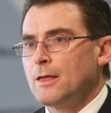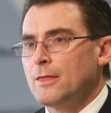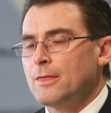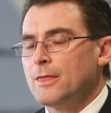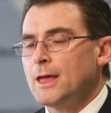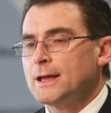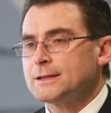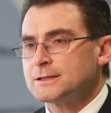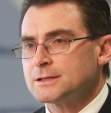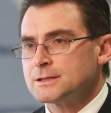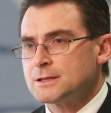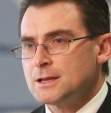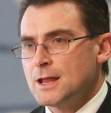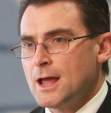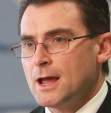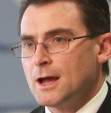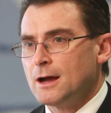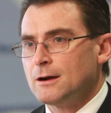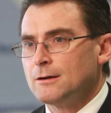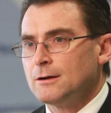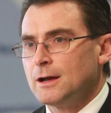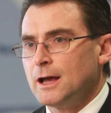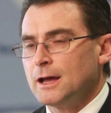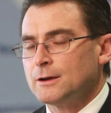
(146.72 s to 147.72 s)
That's
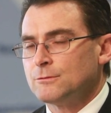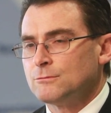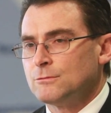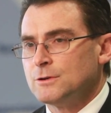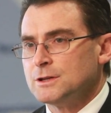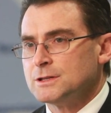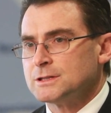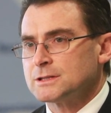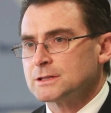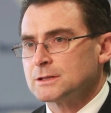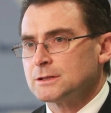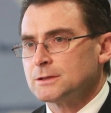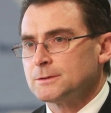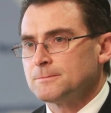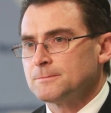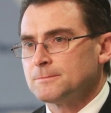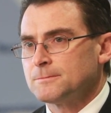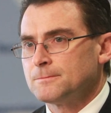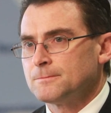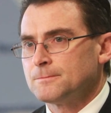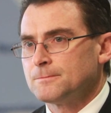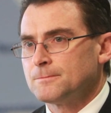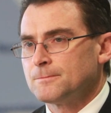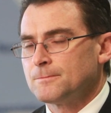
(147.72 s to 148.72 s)
now at risk.
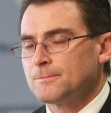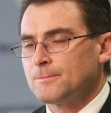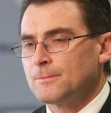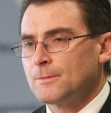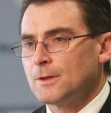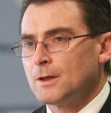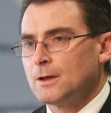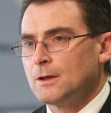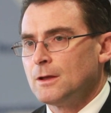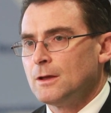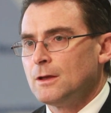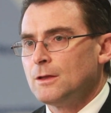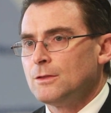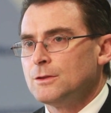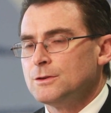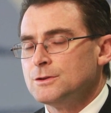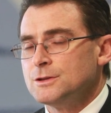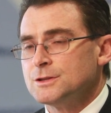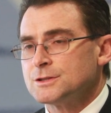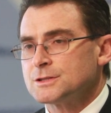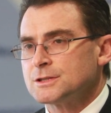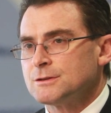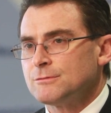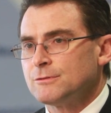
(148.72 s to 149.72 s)
The
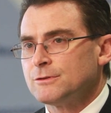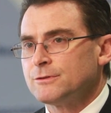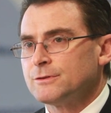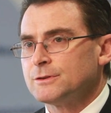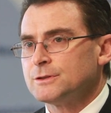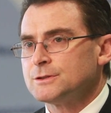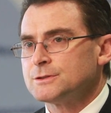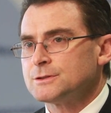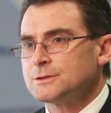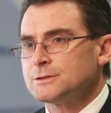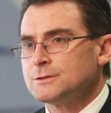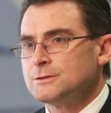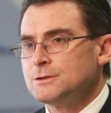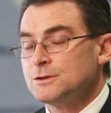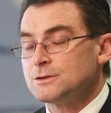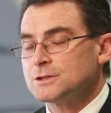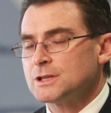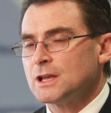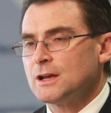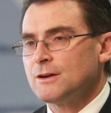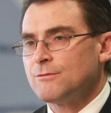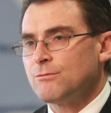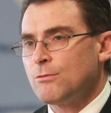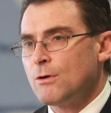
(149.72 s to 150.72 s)
New
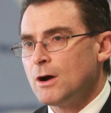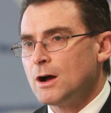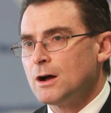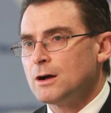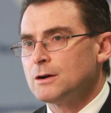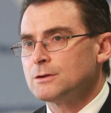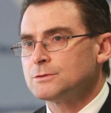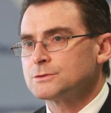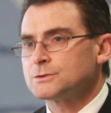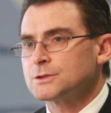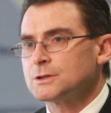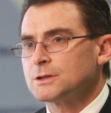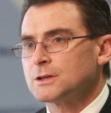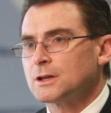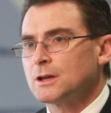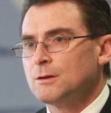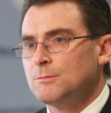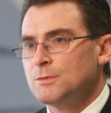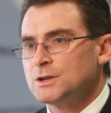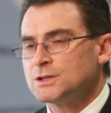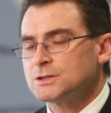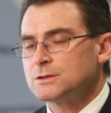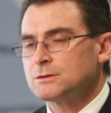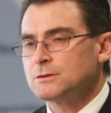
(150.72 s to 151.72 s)
South Wales
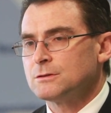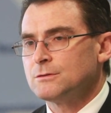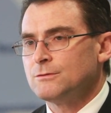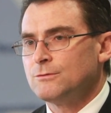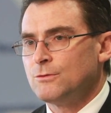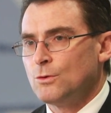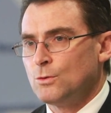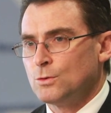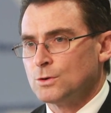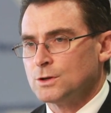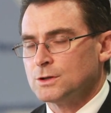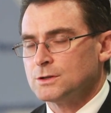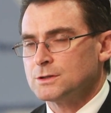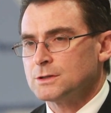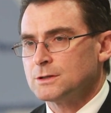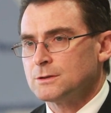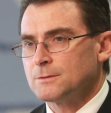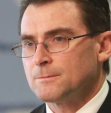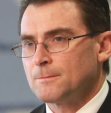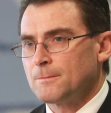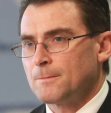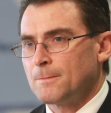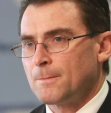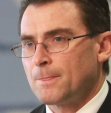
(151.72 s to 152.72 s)
Commission of Audit,
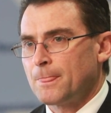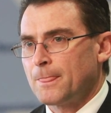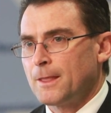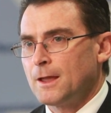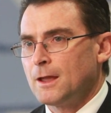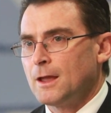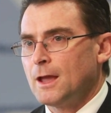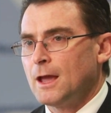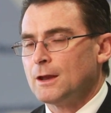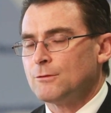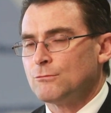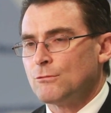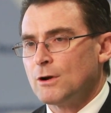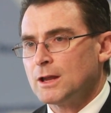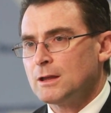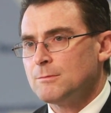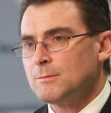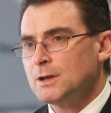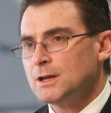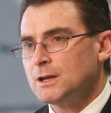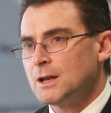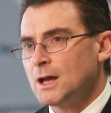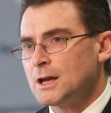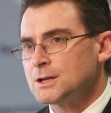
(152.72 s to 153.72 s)
at
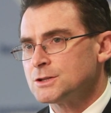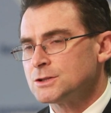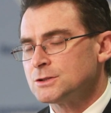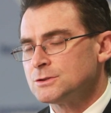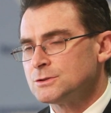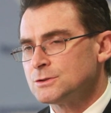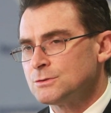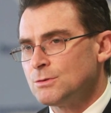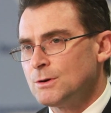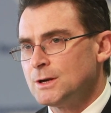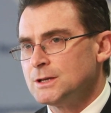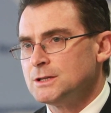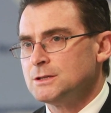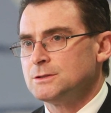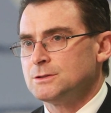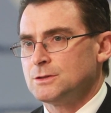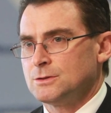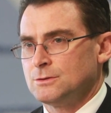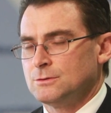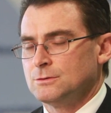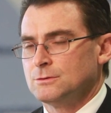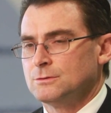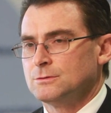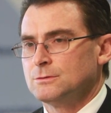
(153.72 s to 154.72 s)
Recommendation
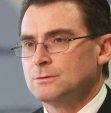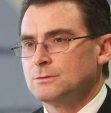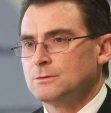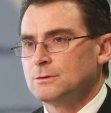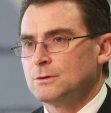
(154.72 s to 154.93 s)
22,